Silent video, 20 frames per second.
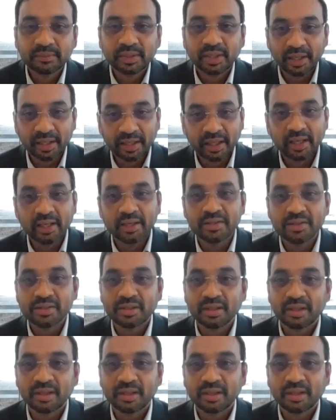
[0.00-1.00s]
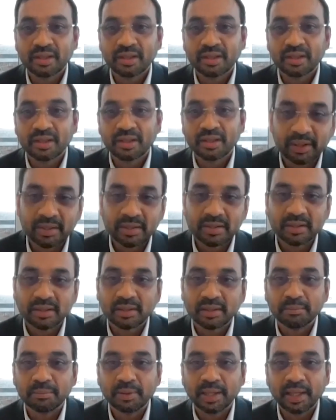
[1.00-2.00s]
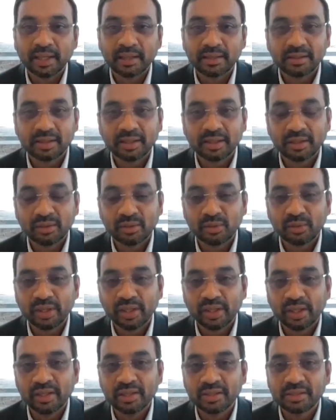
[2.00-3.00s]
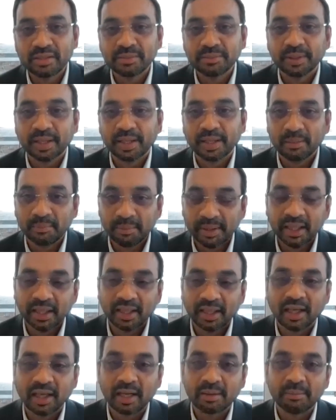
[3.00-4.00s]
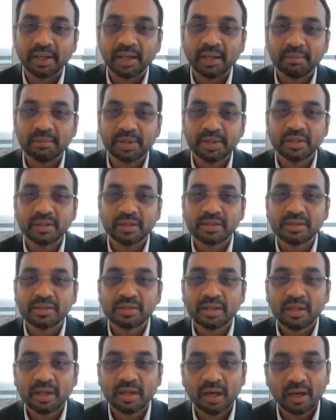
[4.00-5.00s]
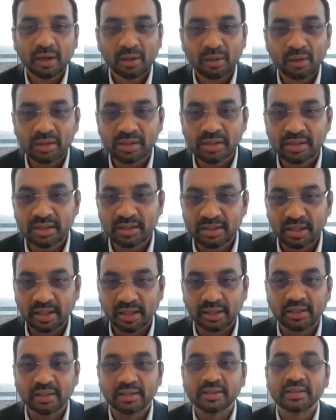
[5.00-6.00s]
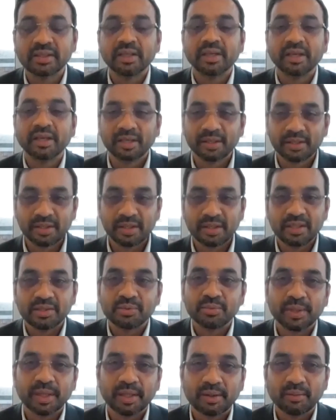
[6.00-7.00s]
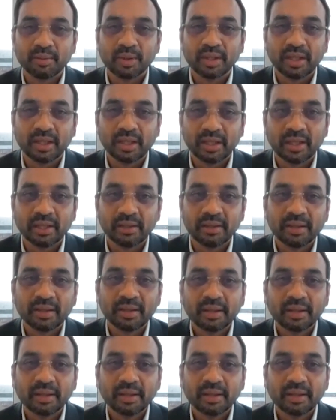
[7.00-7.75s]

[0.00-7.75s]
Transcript: increase in the temperature by less than 2 degrees, by limiting carbon emissions across the sectors and industries we are working in.